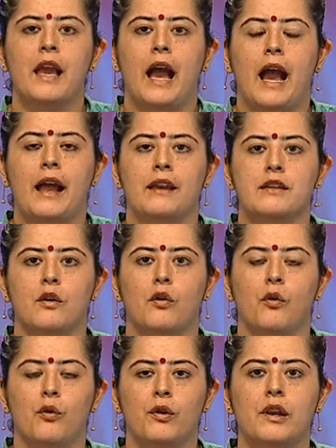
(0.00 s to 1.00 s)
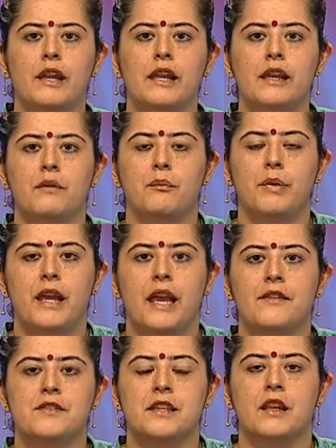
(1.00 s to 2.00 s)
and only
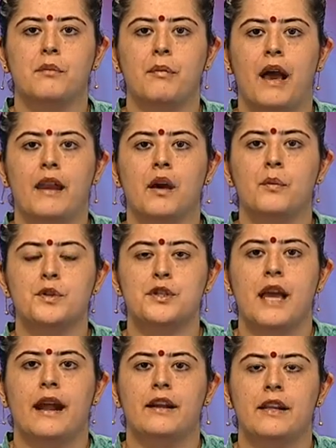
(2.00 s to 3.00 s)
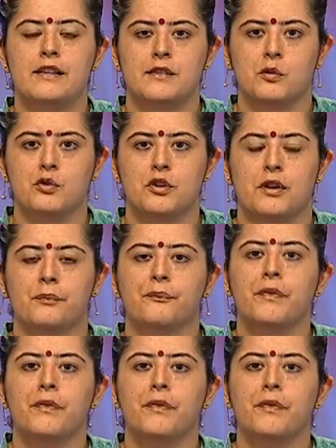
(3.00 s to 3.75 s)
behaves in a manner which is antisocial.